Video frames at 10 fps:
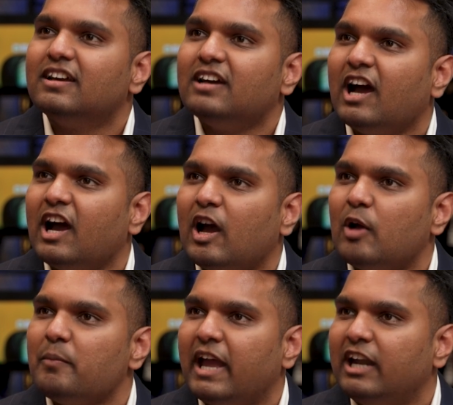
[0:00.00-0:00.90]

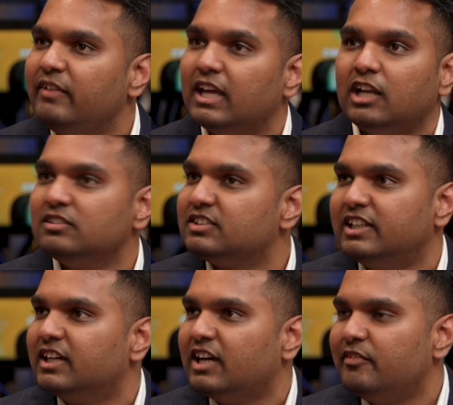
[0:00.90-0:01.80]
Uh, and we announced
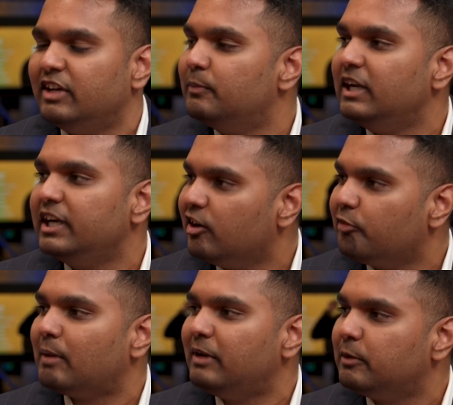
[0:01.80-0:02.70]
the availability of
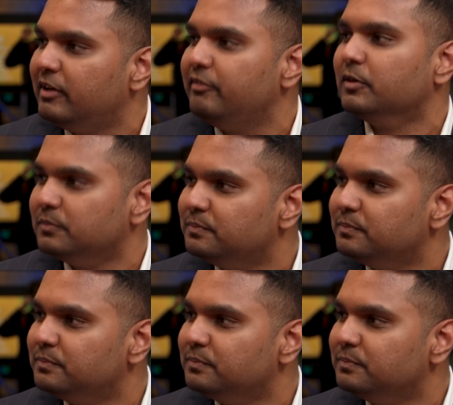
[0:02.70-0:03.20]
public preview.